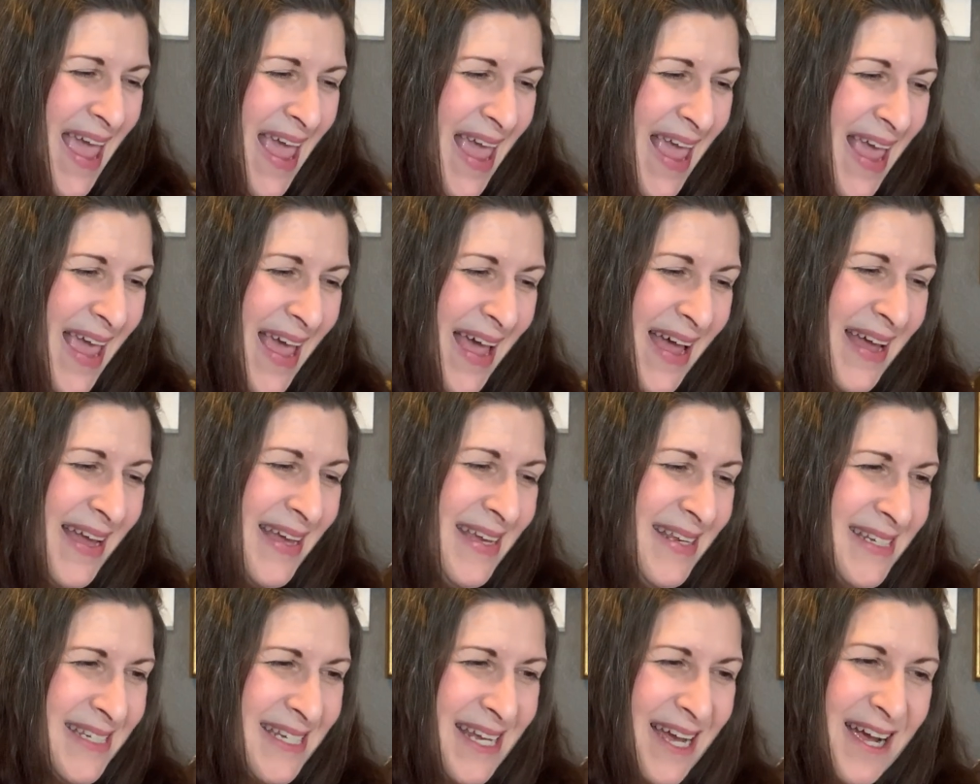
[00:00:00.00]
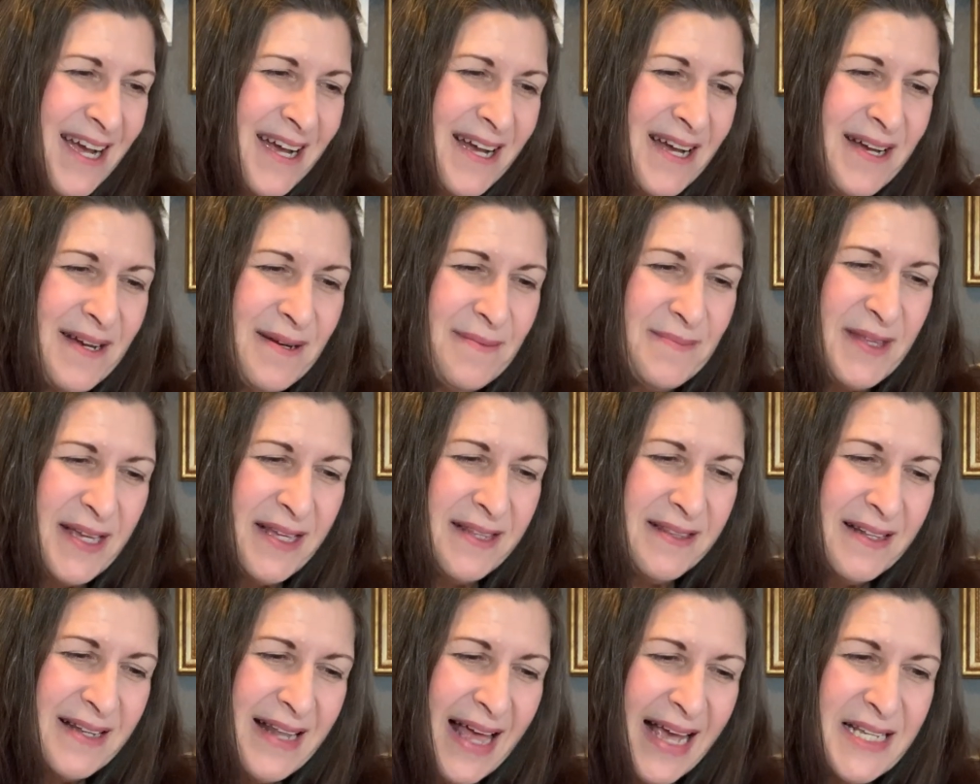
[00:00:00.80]
And um,
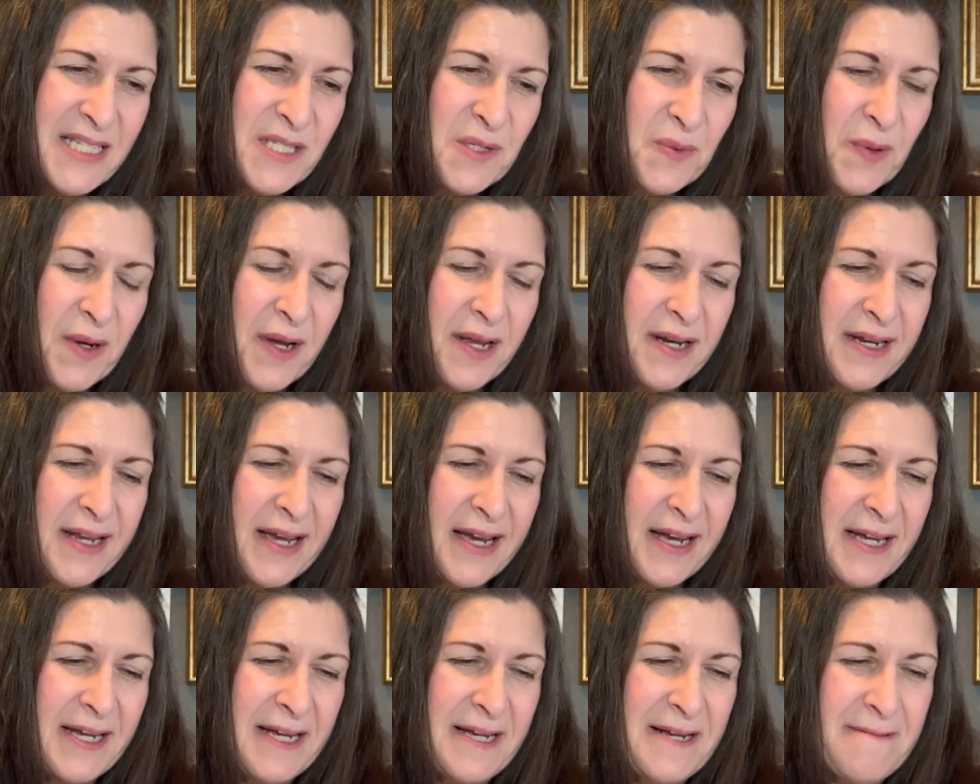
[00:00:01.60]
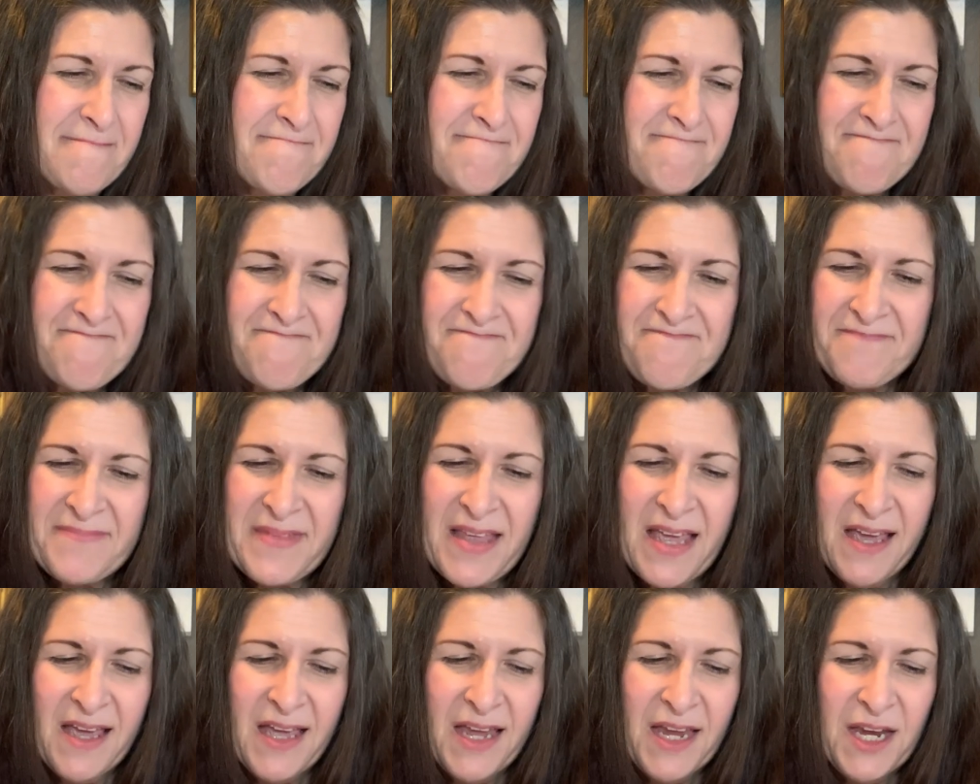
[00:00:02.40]
then the last one, um,
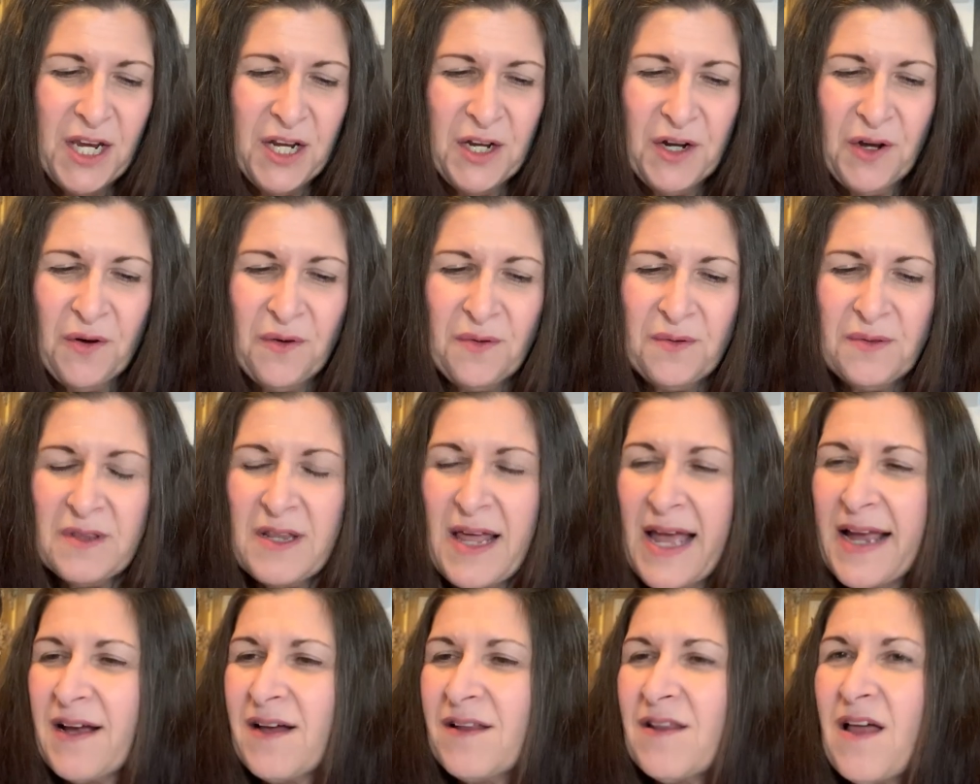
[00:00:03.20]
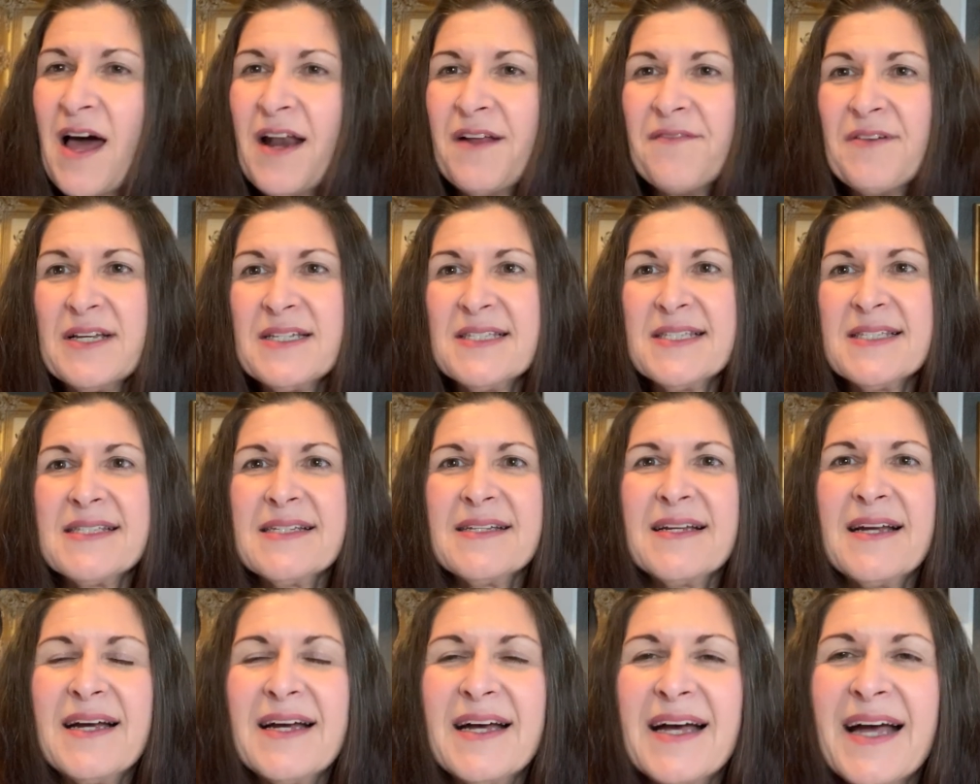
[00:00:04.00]
you know, like a lot of us,
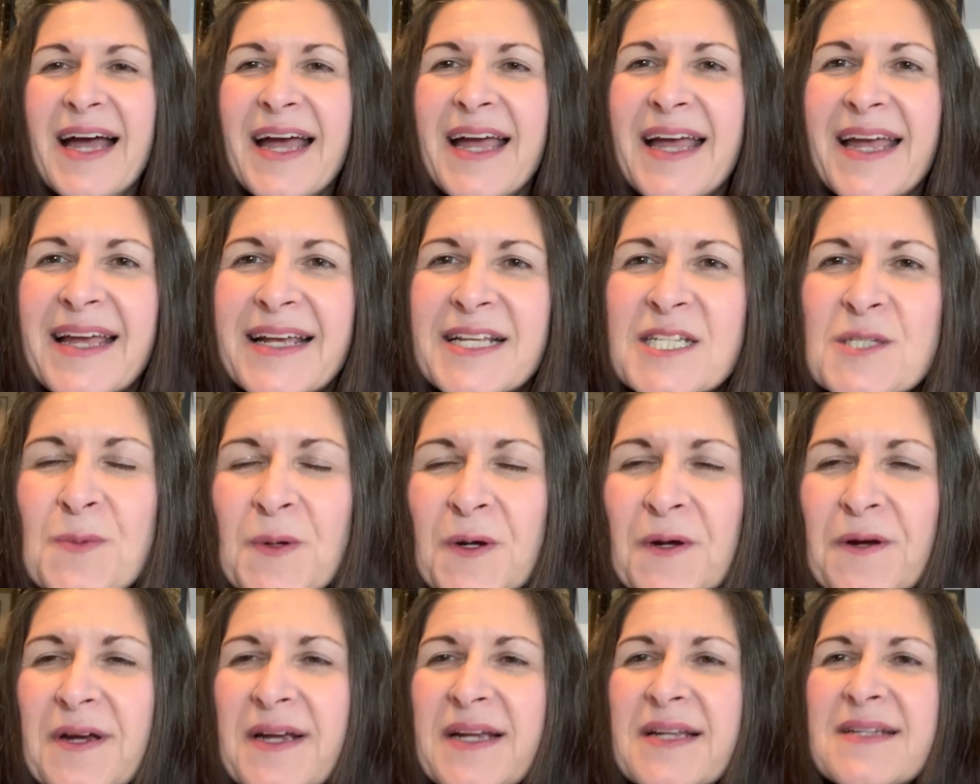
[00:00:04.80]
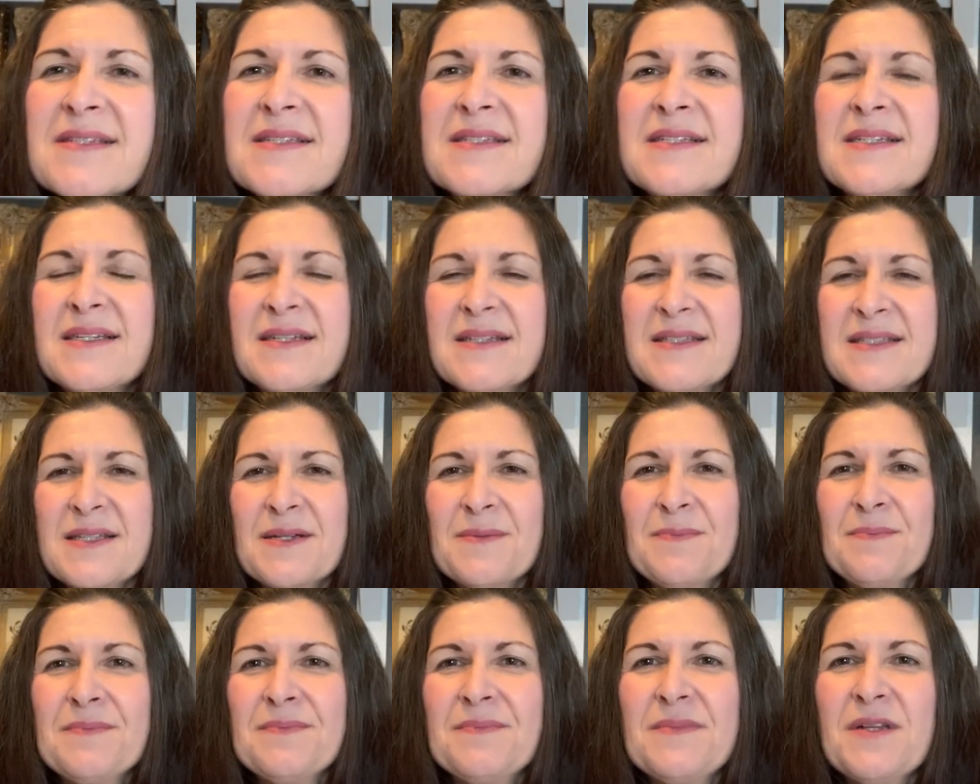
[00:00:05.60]
uh, I experienced
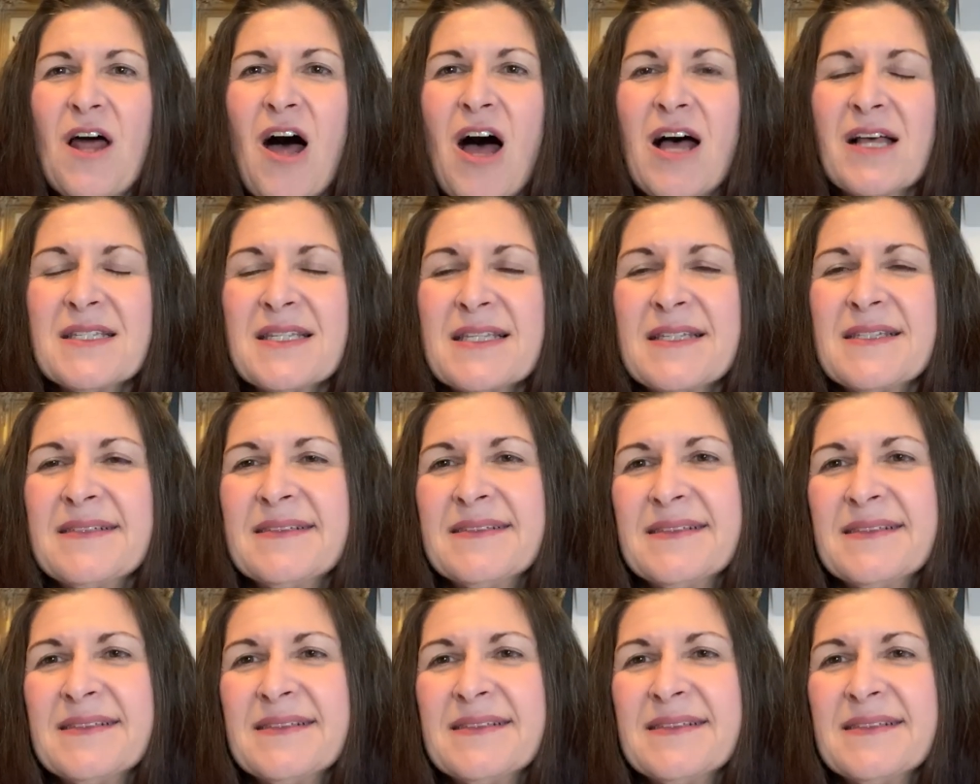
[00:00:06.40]
some loss.